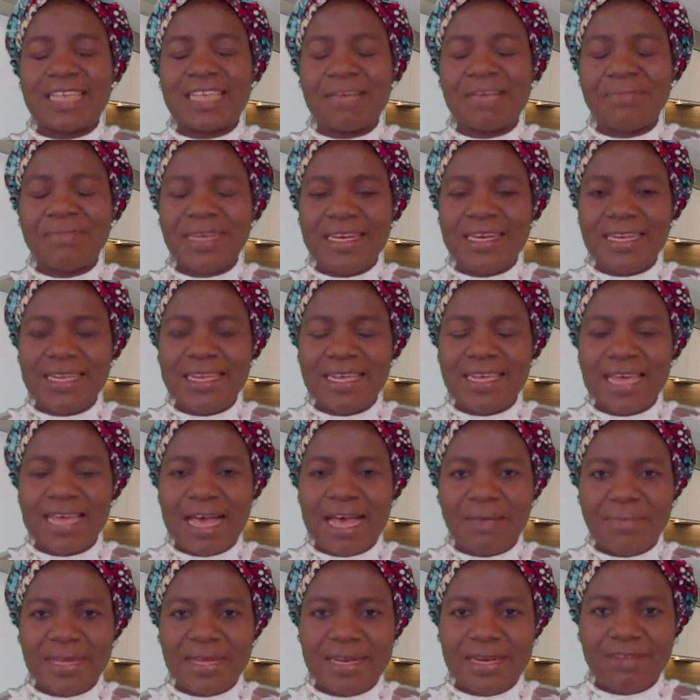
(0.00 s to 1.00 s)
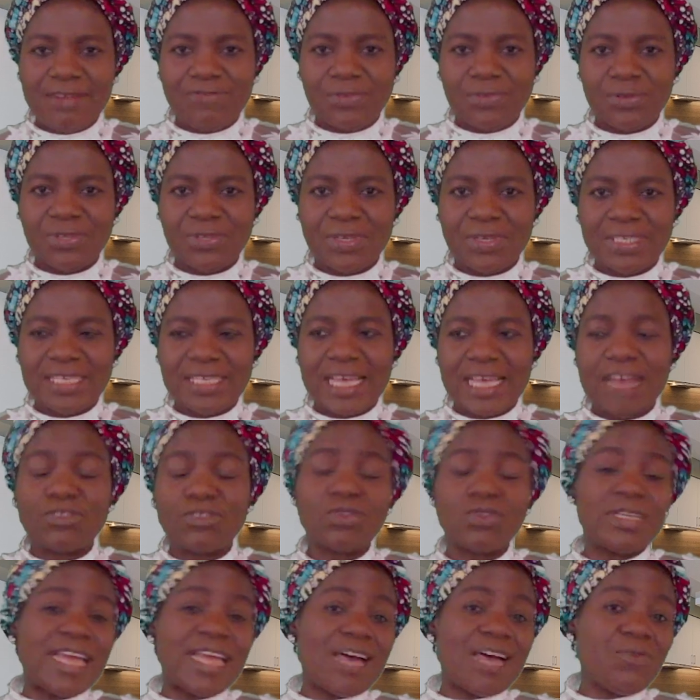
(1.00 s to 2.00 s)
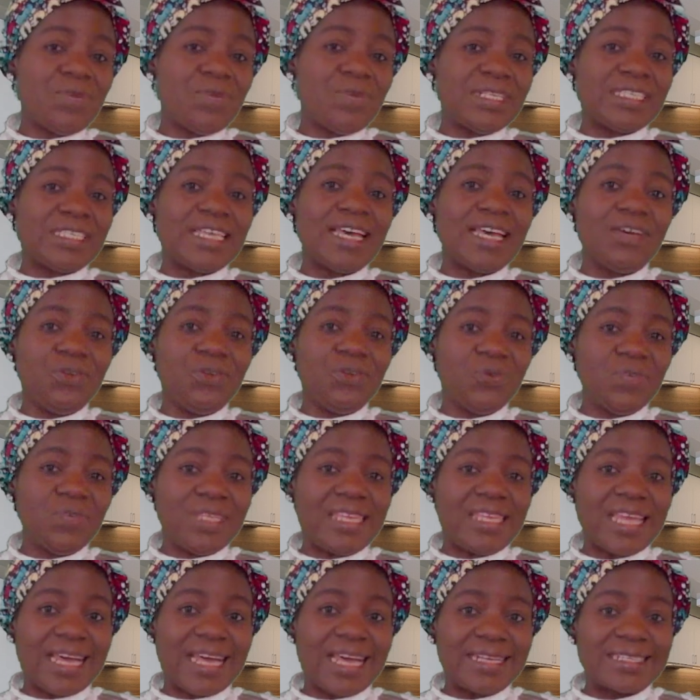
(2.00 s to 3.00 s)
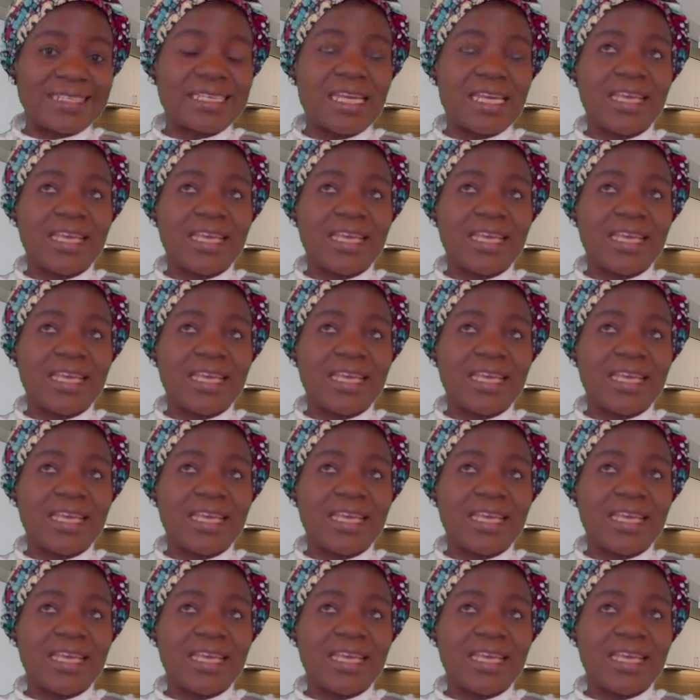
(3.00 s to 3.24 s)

how many votes does he have? So that will tell you that